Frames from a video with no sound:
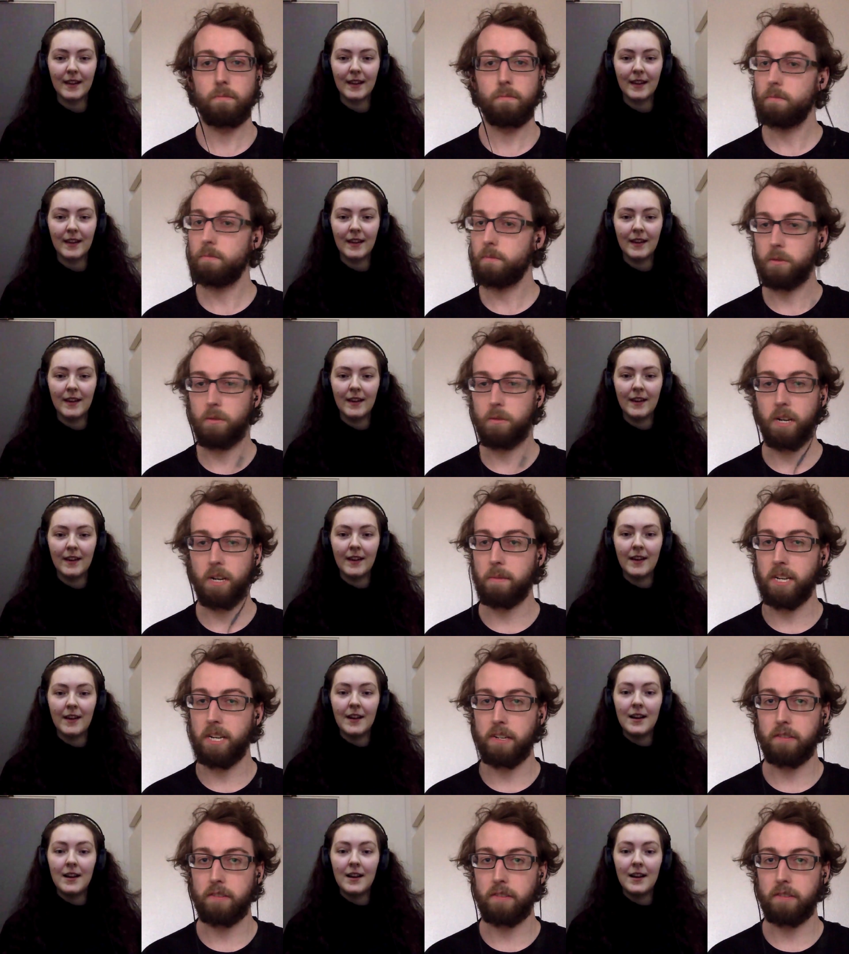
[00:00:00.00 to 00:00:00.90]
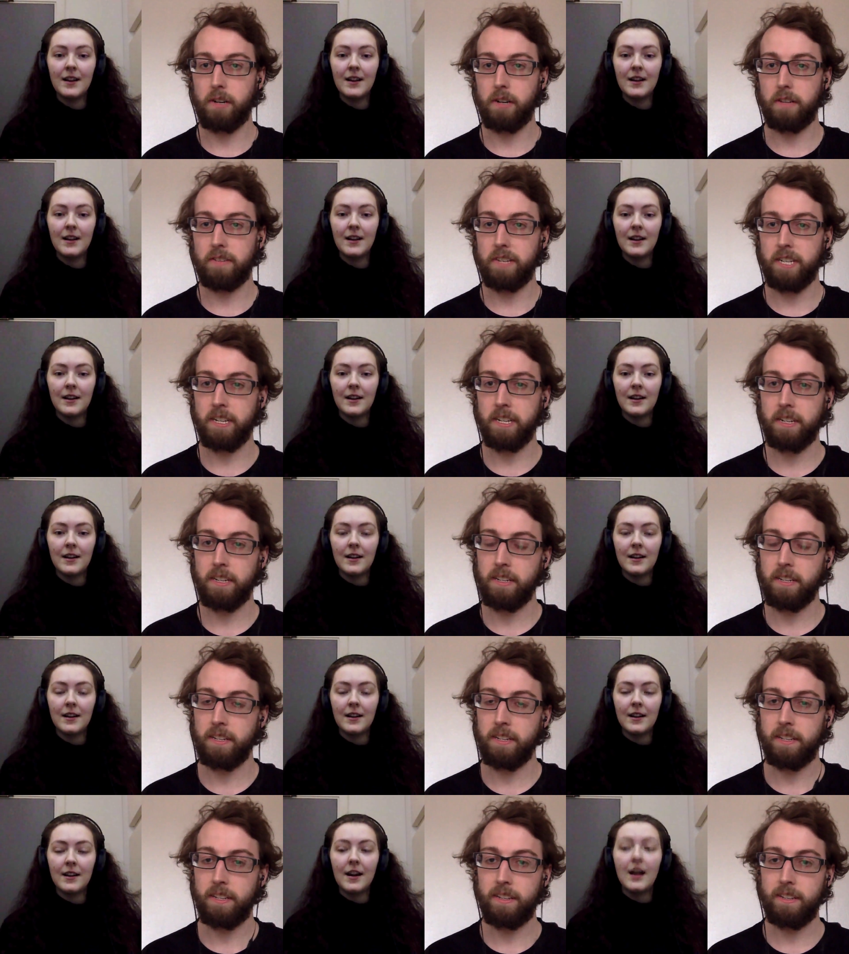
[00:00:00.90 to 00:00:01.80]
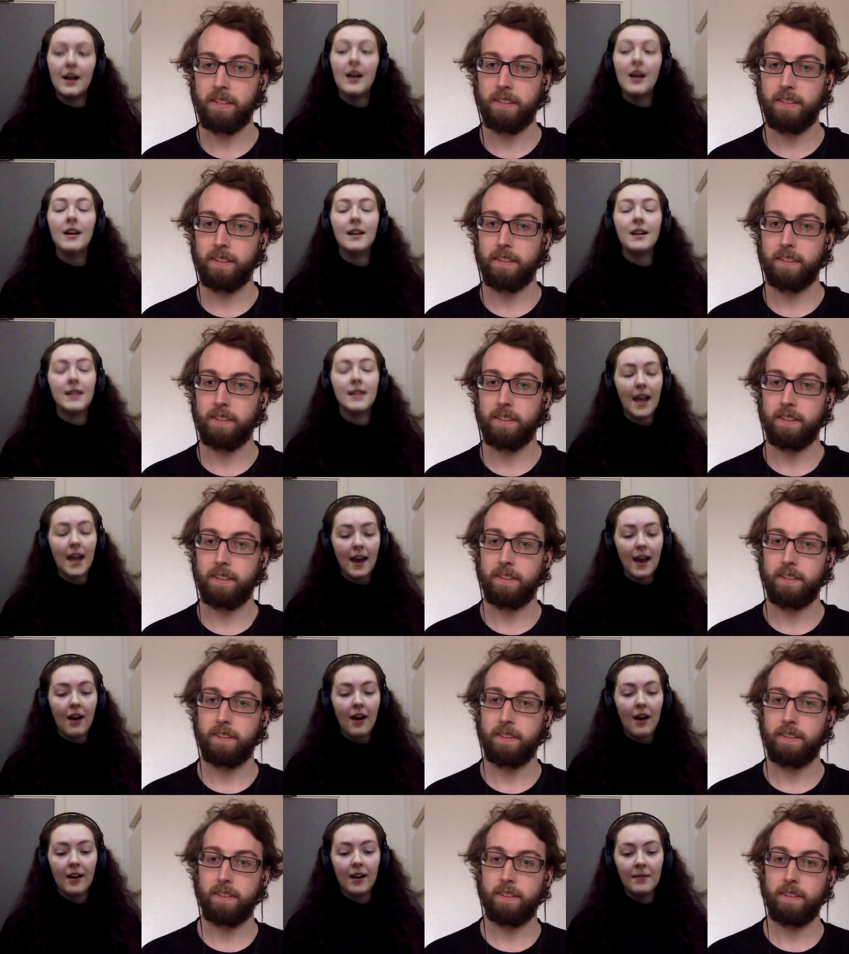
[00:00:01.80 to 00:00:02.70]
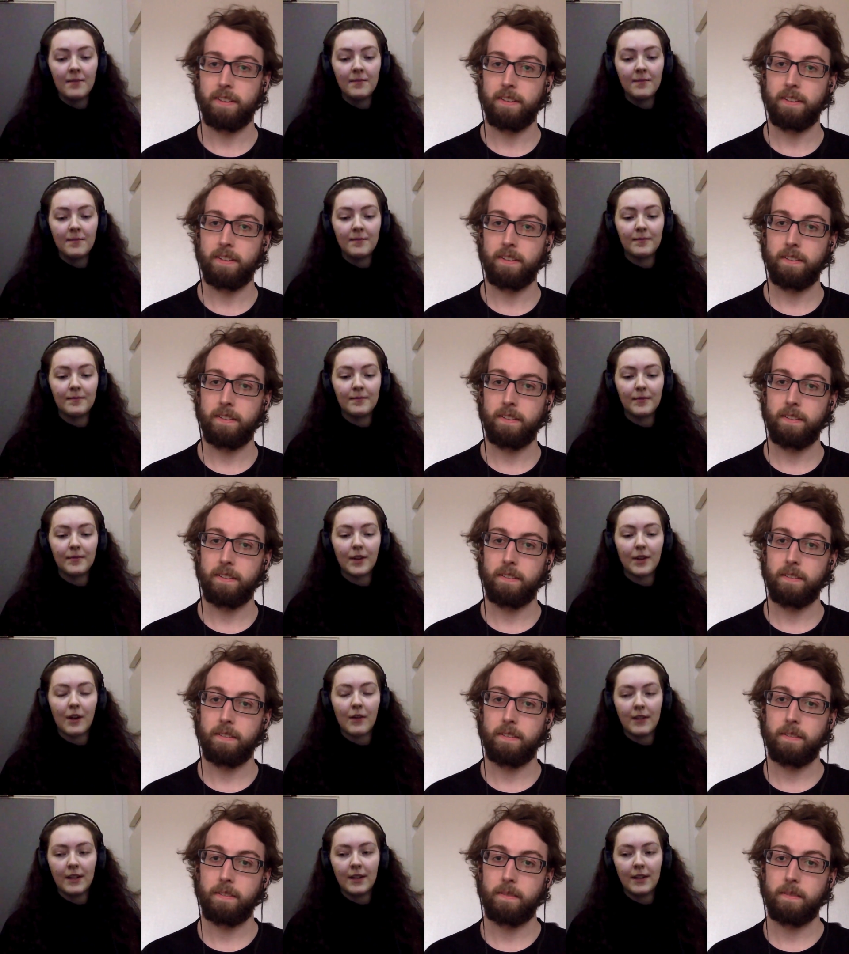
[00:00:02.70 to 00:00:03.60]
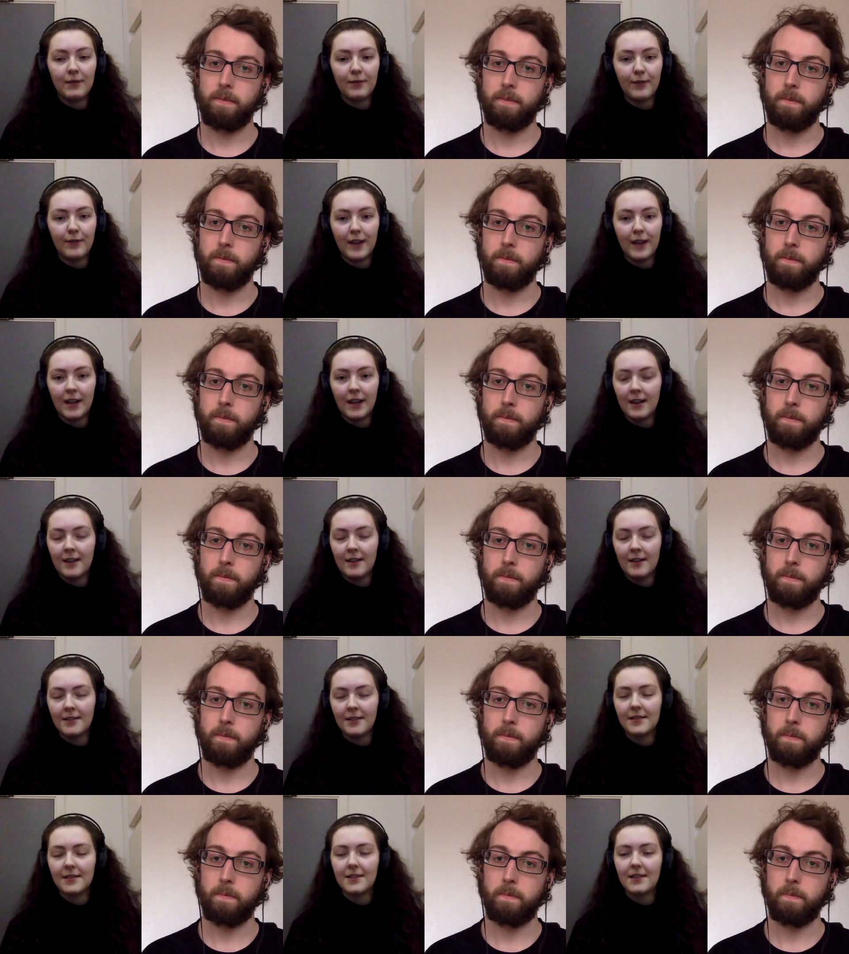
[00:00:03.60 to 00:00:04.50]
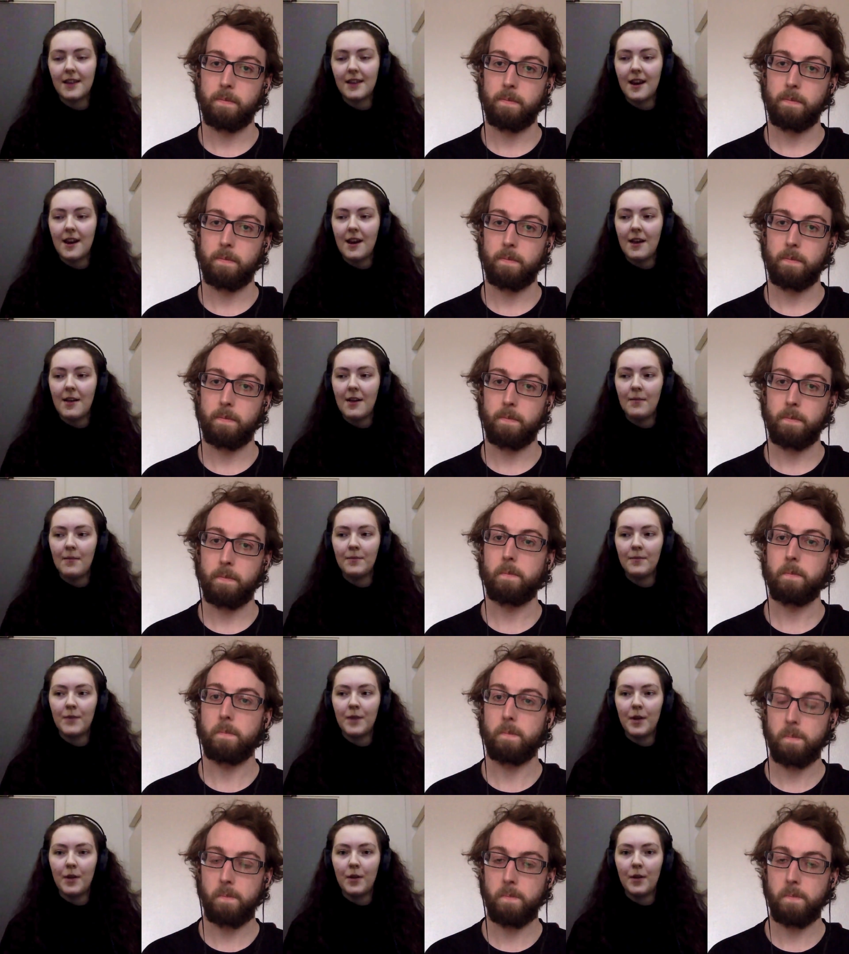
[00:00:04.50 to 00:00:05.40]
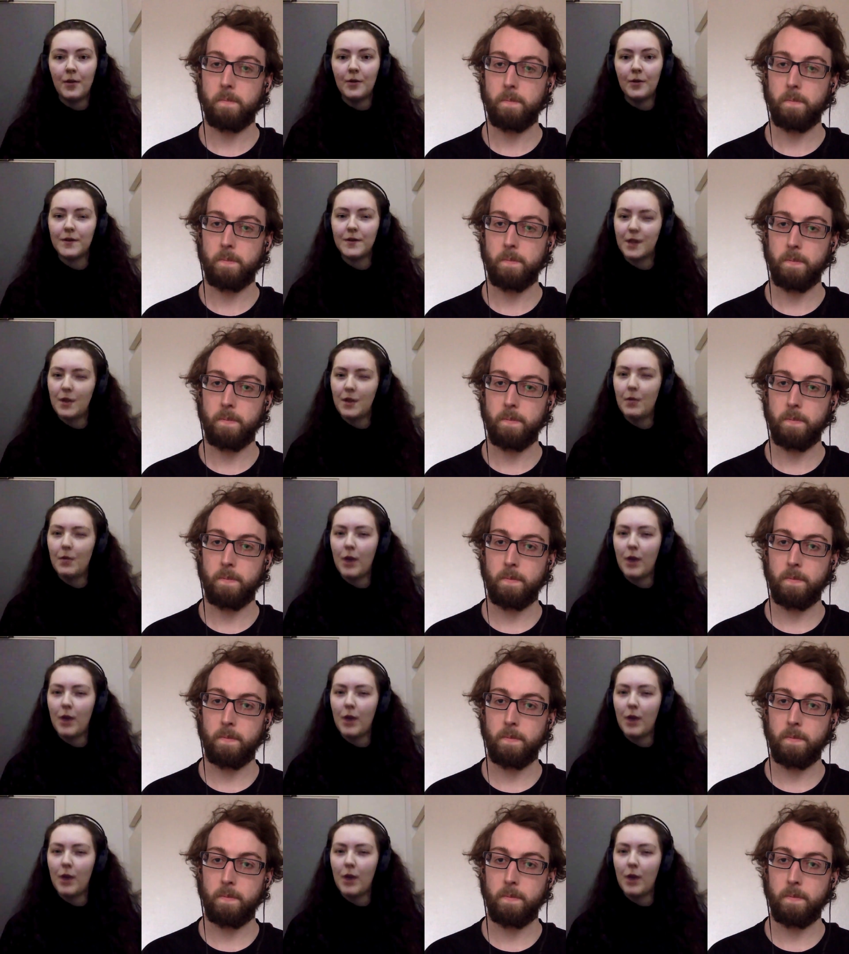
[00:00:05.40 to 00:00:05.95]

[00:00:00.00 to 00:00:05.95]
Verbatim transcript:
Speaker 1: do animation for a living?
Speaker 2: Yeah, I'm currently freelance, um, though also